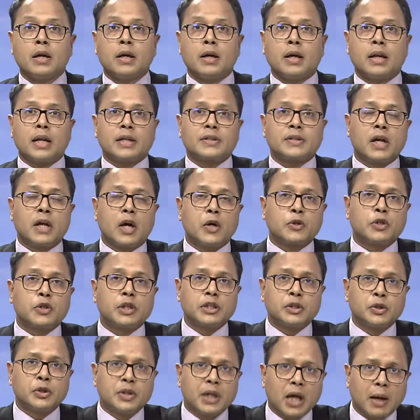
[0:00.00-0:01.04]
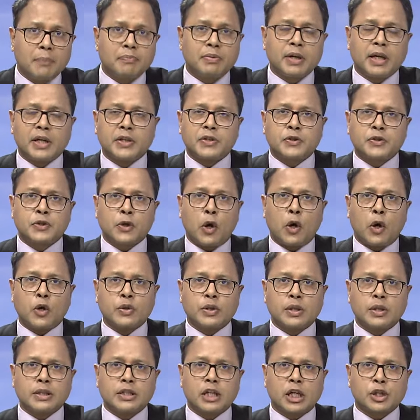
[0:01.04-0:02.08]
Let's now turn to the updates on
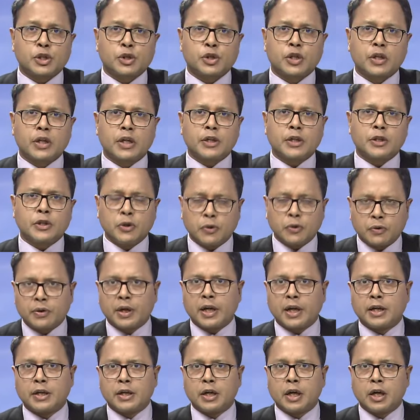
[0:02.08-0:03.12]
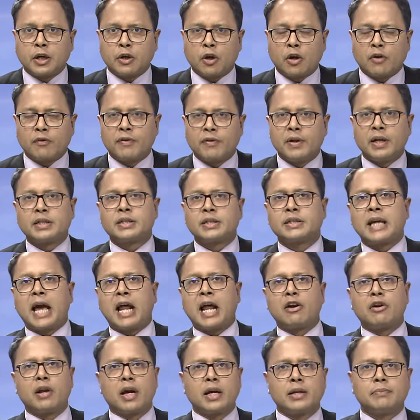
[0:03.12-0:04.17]
the Russia-Ukraine conflict.
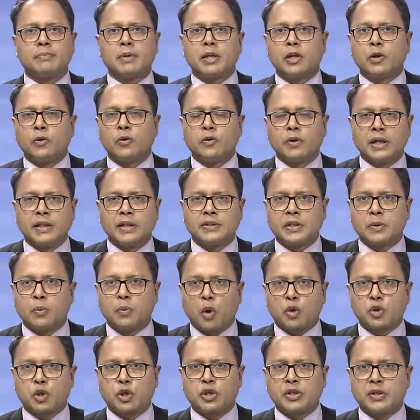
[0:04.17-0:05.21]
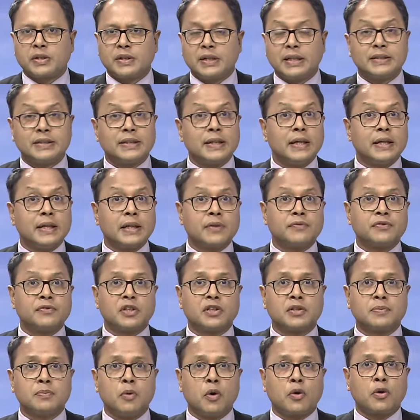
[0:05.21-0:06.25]
Caroline Malone is in Washington, D.C., gives
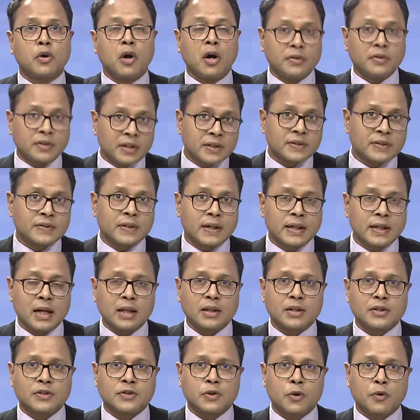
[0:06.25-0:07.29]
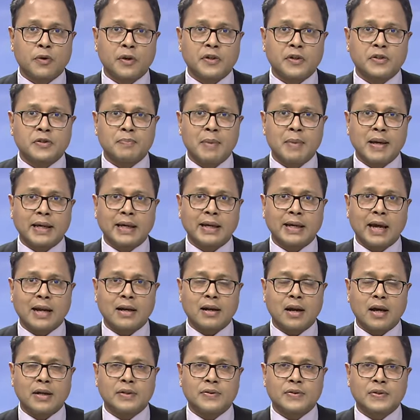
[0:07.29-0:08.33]
us more on this and other stories making
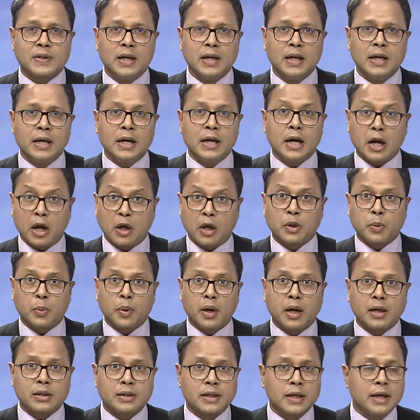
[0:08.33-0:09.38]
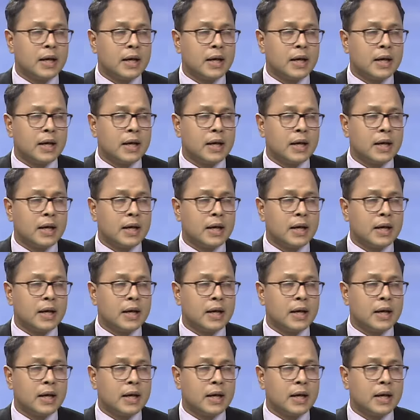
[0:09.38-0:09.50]
headlines around the world.